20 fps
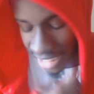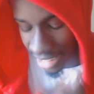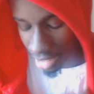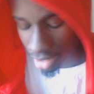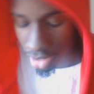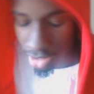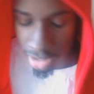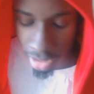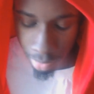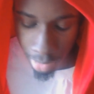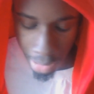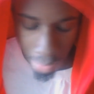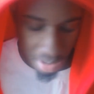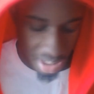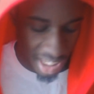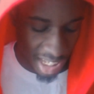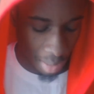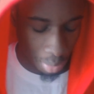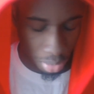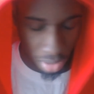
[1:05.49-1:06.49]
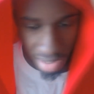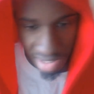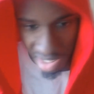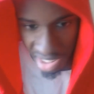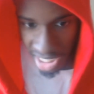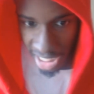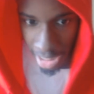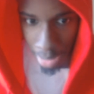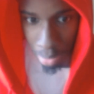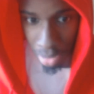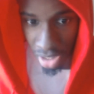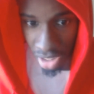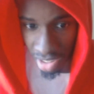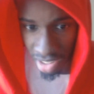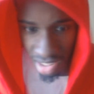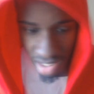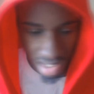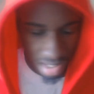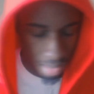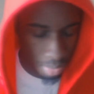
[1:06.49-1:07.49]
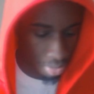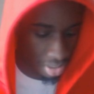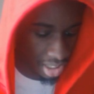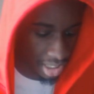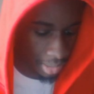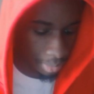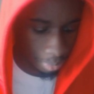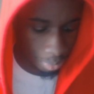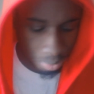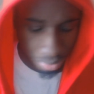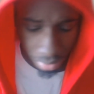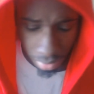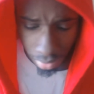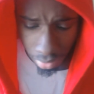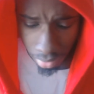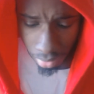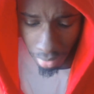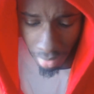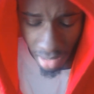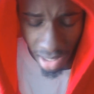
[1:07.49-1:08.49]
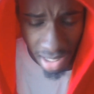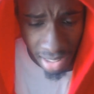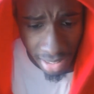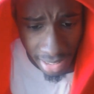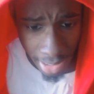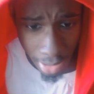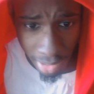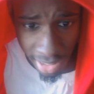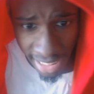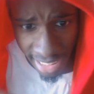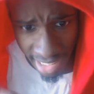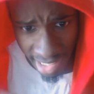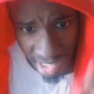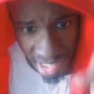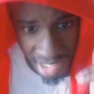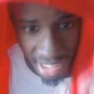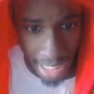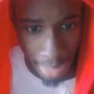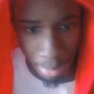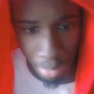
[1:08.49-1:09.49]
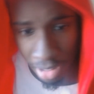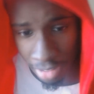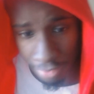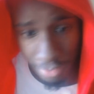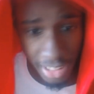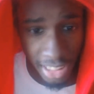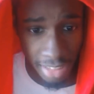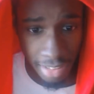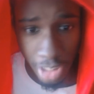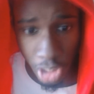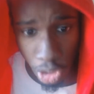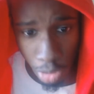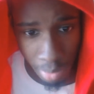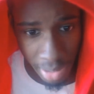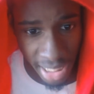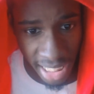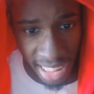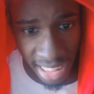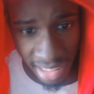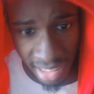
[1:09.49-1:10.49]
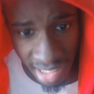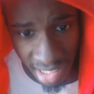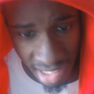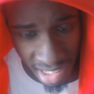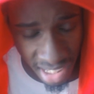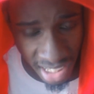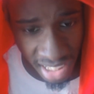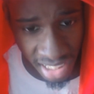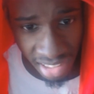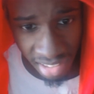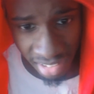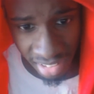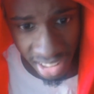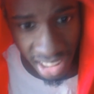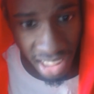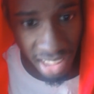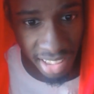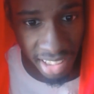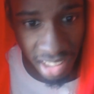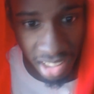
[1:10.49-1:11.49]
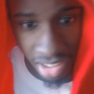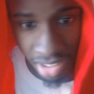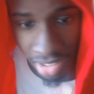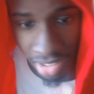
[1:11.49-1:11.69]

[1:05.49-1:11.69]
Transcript: Like all their members have prosthetic parts, but they're like sniping the Federation pilots and killing